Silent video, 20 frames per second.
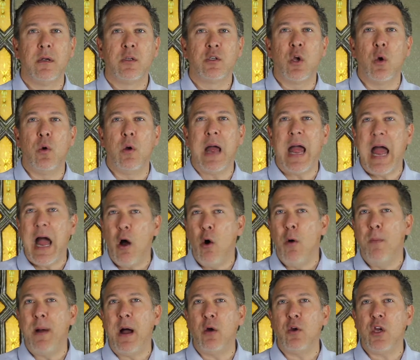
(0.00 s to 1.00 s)
So,
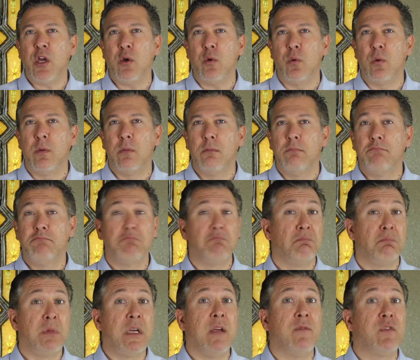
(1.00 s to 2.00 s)
how about you?
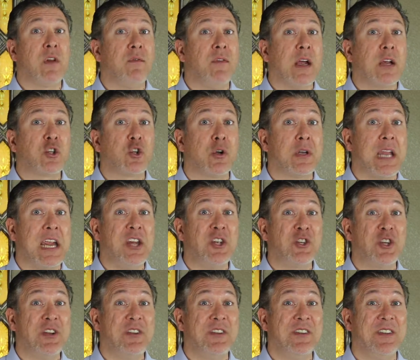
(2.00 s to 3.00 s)
Gift of
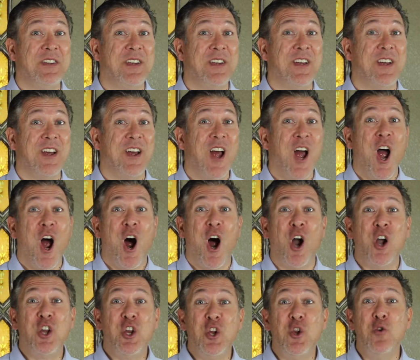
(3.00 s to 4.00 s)
exhortation.
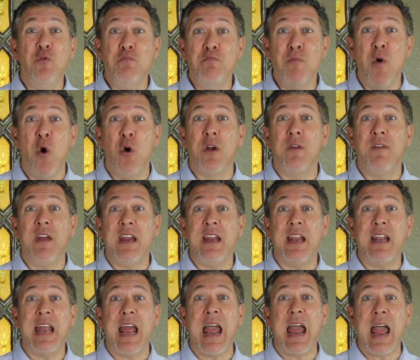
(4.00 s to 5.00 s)
Are you
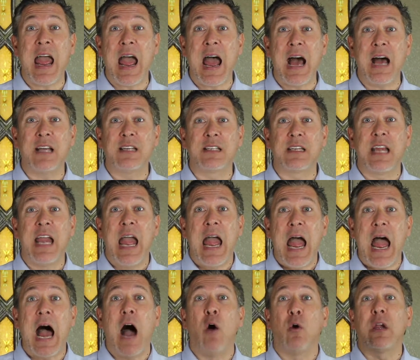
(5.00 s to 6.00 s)
motivated to ask,
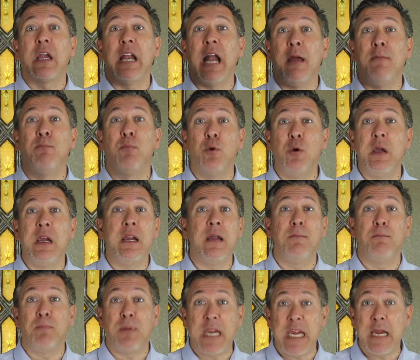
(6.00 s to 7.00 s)
How can I
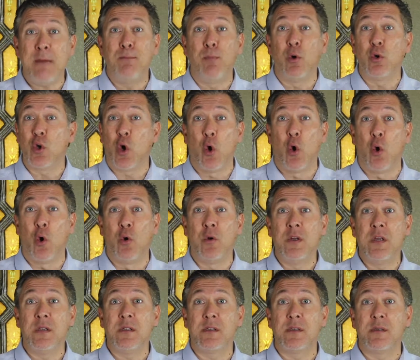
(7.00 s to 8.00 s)
bring people to
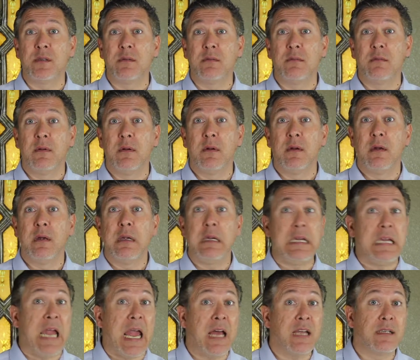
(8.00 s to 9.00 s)
wholeness?
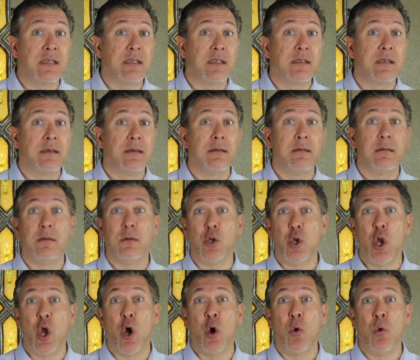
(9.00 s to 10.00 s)
Yes,
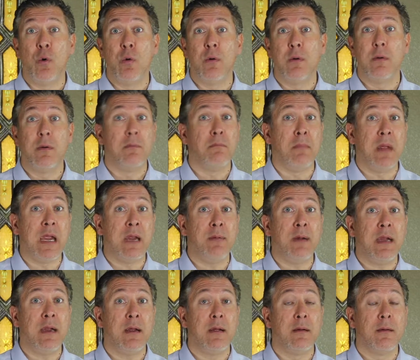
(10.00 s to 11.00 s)
no,
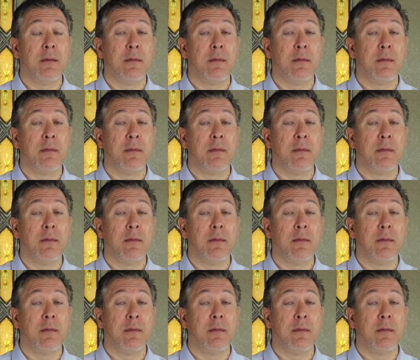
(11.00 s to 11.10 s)
maybe.